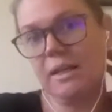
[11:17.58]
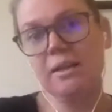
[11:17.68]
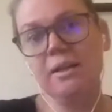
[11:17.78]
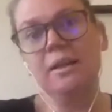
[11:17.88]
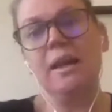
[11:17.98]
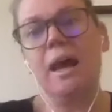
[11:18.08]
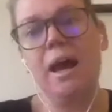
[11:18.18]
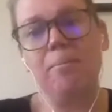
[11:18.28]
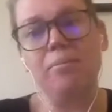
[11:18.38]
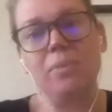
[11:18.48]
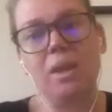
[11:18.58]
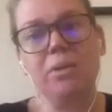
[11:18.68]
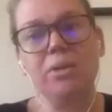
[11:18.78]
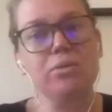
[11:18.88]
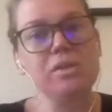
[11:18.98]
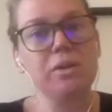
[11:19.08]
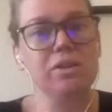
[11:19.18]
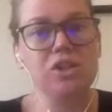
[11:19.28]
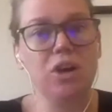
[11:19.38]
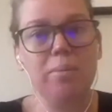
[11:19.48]
But also the
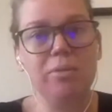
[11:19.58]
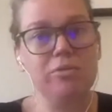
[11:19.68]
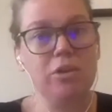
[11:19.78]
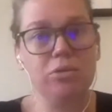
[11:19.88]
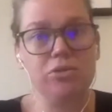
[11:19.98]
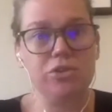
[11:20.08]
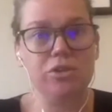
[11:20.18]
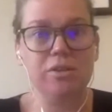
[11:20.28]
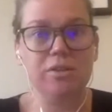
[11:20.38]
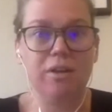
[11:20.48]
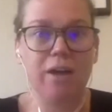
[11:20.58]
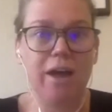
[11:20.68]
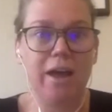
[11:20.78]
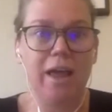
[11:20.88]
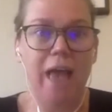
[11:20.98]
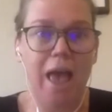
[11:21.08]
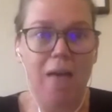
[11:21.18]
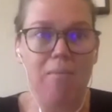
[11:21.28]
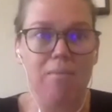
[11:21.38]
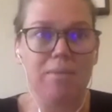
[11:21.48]
type of goal shooter that I
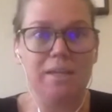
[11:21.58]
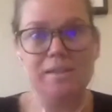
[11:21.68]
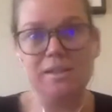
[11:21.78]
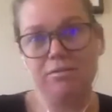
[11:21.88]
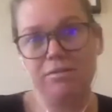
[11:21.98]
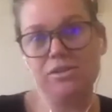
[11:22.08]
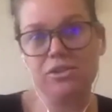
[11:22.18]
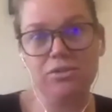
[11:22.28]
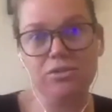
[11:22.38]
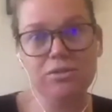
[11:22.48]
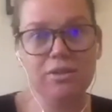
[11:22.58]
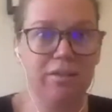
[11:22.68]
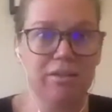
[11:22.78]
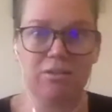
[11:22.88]
am is different to other goal